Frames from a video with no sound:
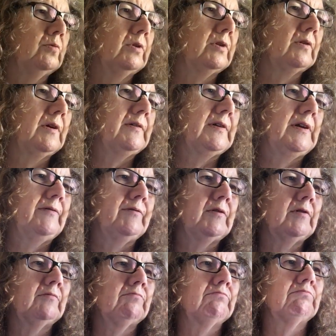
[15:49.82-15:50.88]
whether I've
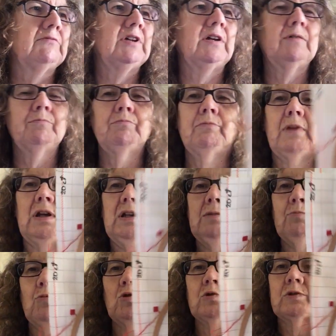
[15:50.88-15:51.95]
even done any
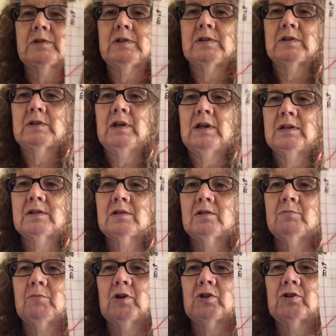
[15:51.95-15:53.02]
more since last
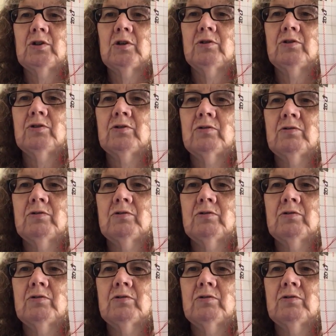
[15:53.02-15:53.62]
time I showed you.